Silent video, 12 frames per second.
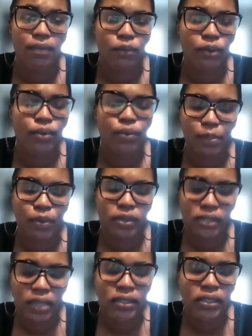were
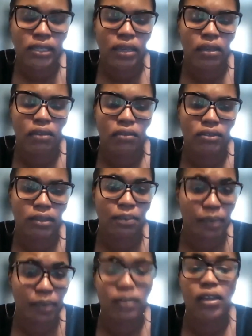representing some
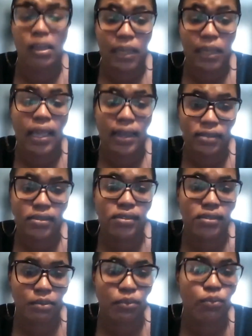big name clients,
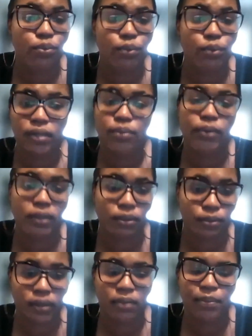some really, really,
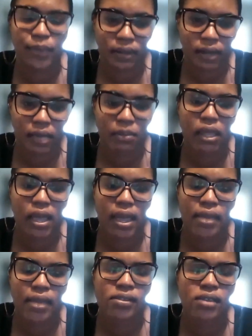really big name
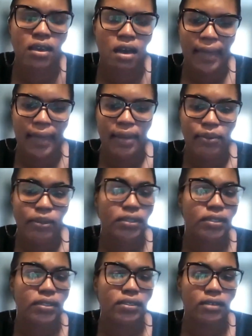clients. And it
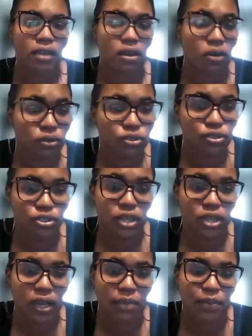was a culture
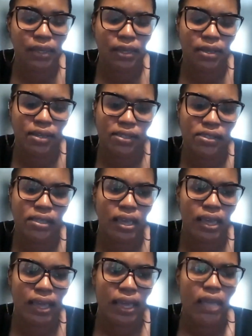shock because
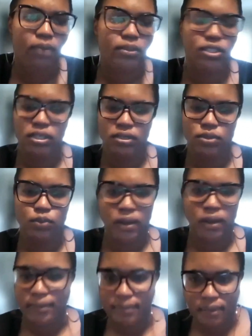it was just
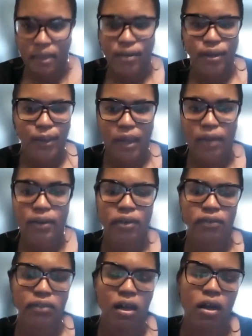a new area
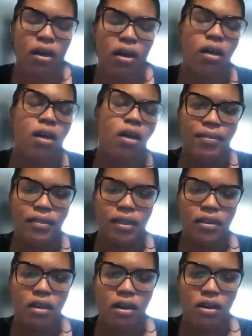of law, and
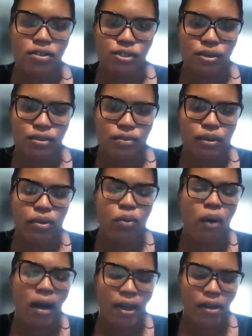then also the
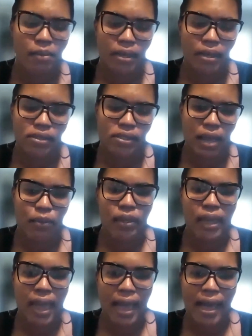requirements that
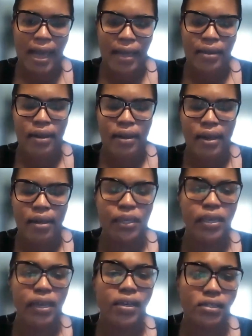we had
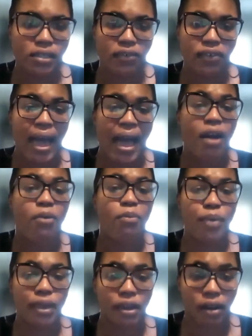because of
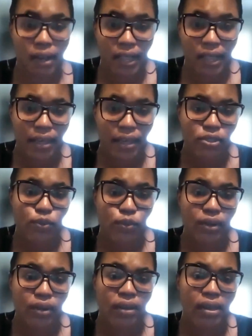how big our clients
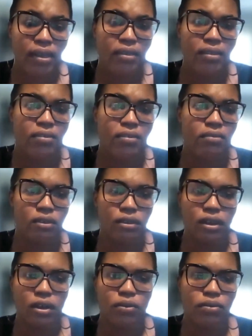were.
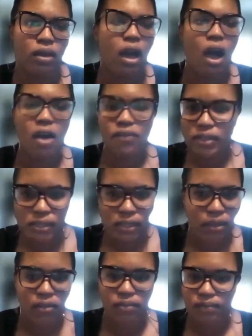
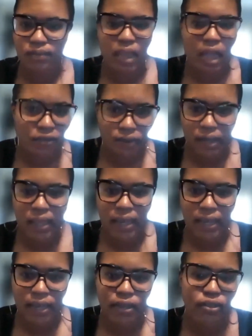Obviously every
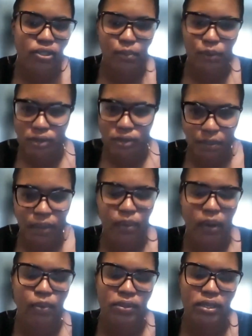client, you're supposed to
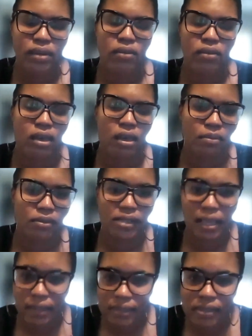be representing them
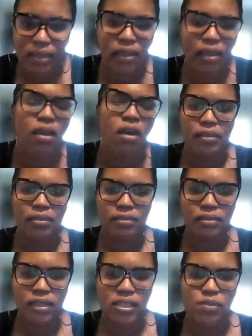zealously, but
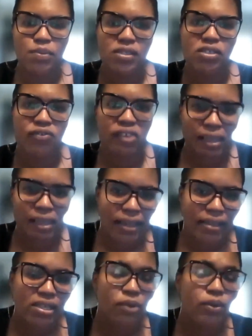these specific
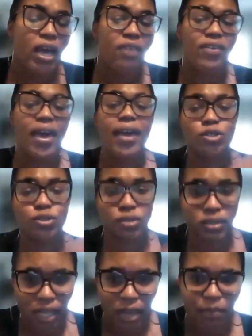clients, they would have
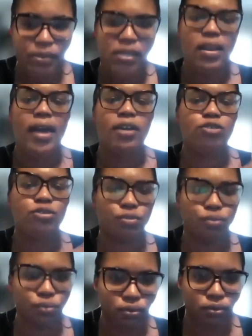extra steps and
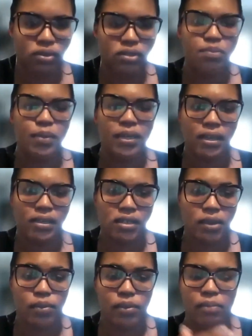extra rules because
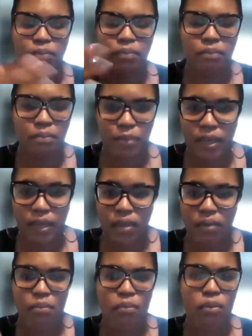they were
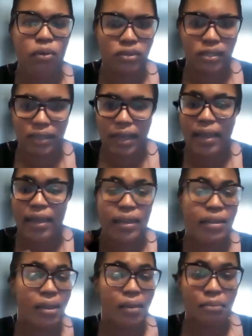big
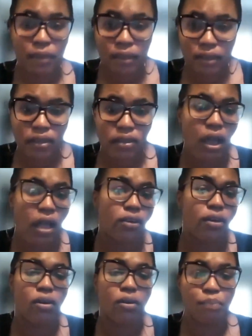
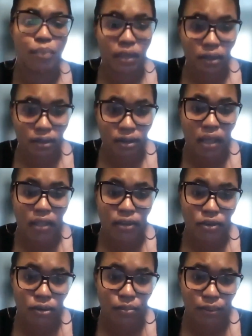multi-million-dollar or
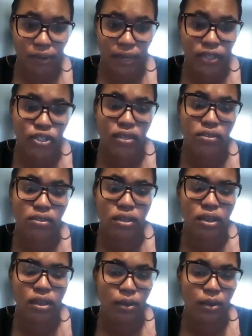billion-dollar corporations